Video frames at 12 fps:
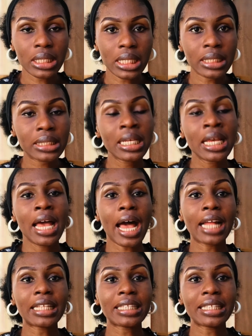list.
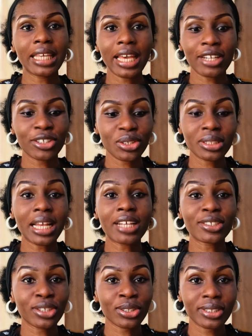And yeah, just
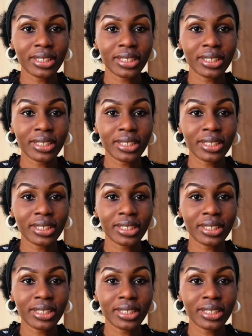as you're